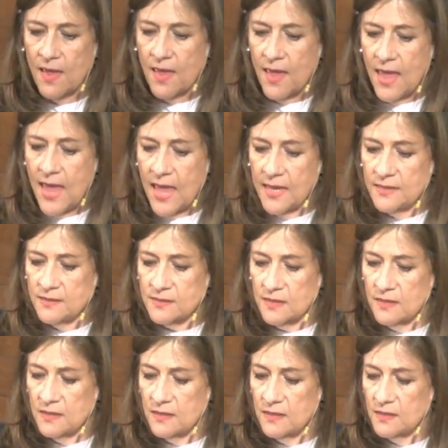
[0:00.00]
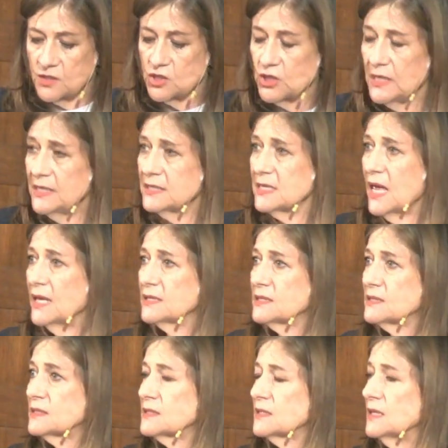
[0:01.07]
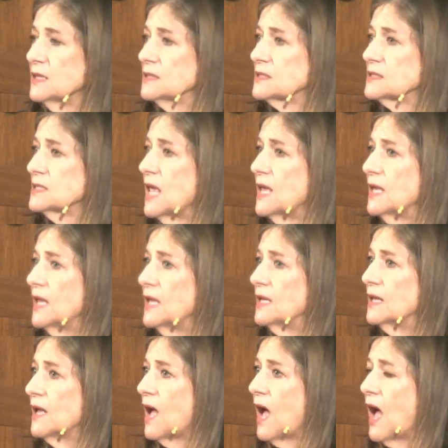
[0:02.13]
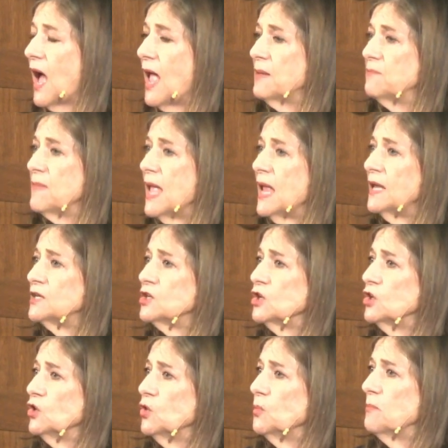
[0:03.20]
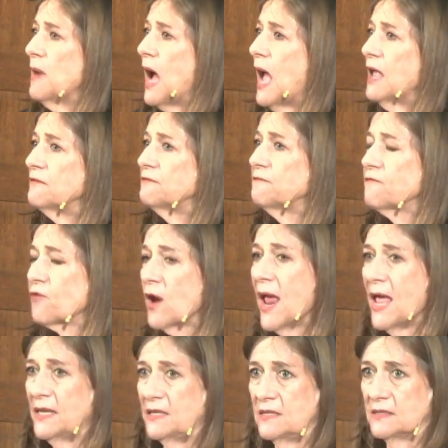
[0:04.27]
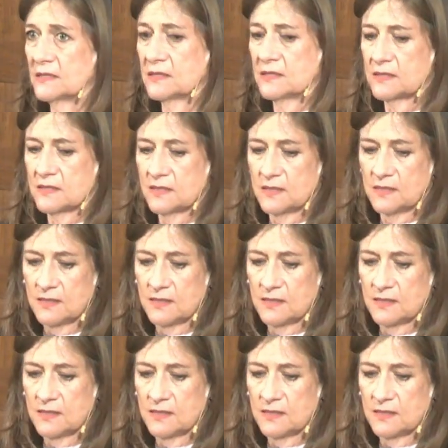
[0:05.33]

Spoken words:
And Jesus is saying, I made you my friends.